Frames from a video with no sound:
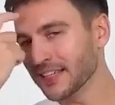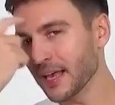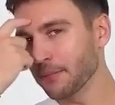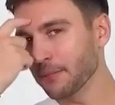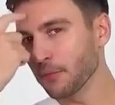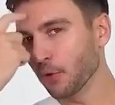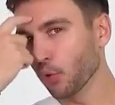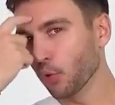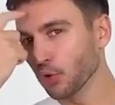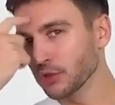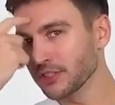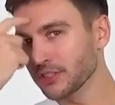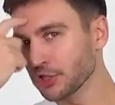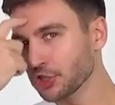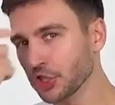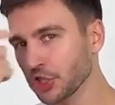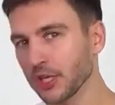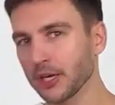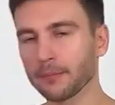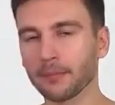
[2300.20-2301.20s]
And the skull
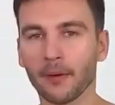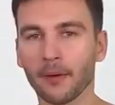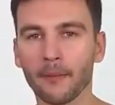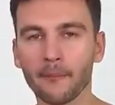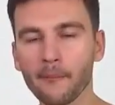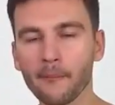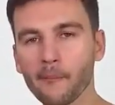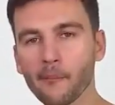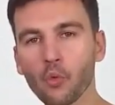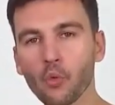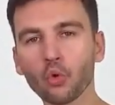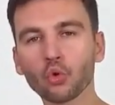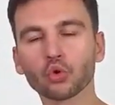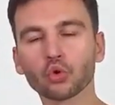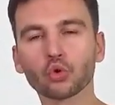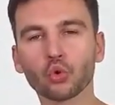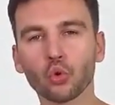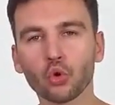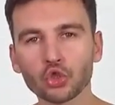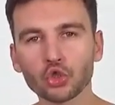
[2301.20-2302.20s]
bones themselves,
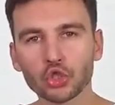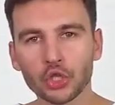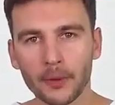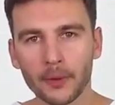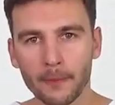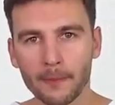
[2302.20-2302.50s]
why,